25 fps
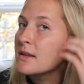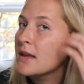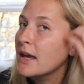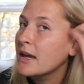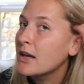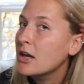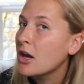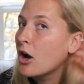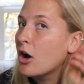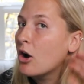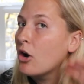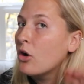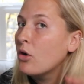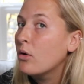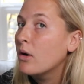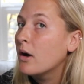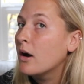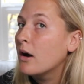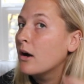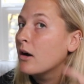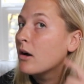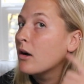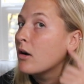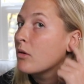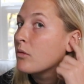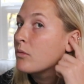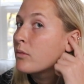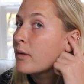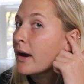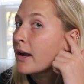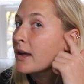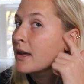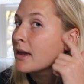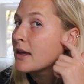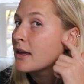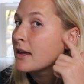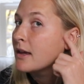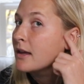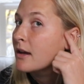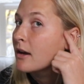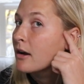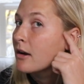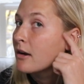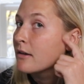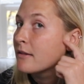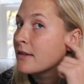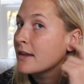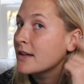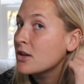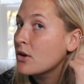They go right
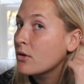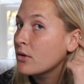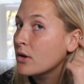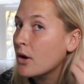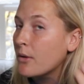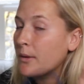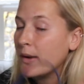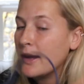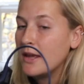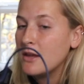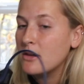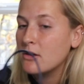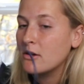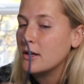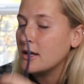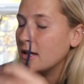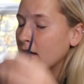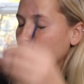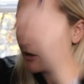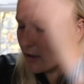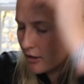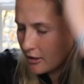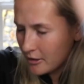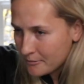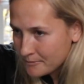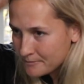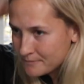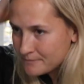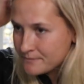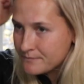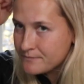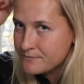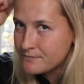here. They don't go in your ear.